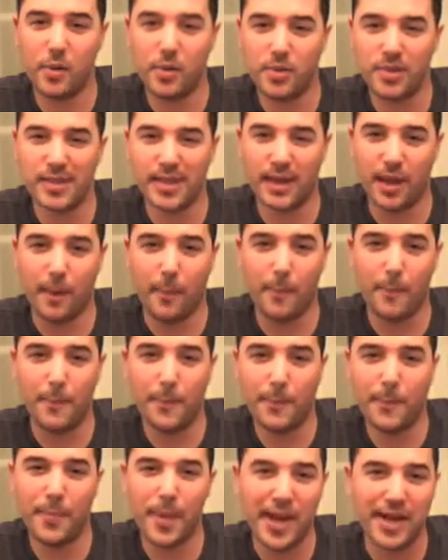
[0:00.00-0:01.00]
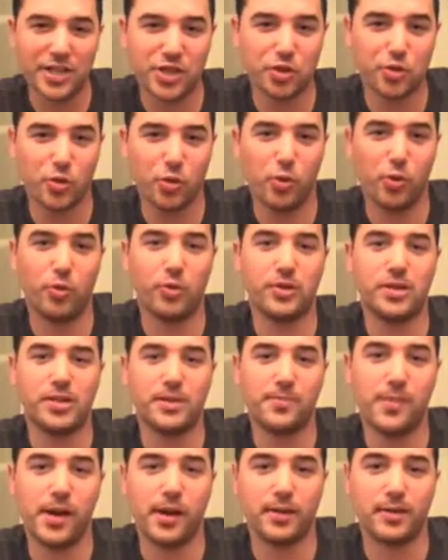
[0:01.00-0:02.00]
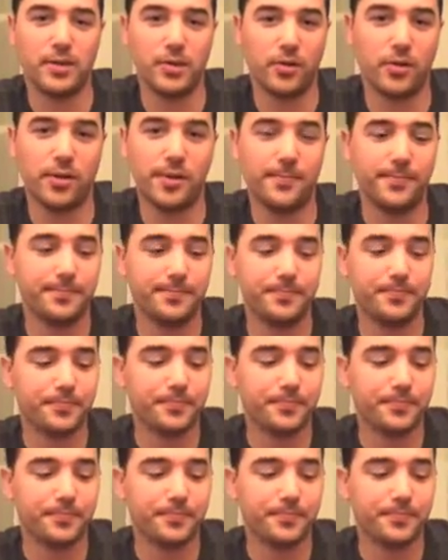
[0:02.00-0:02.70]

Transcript: almost like a petrol smell to it.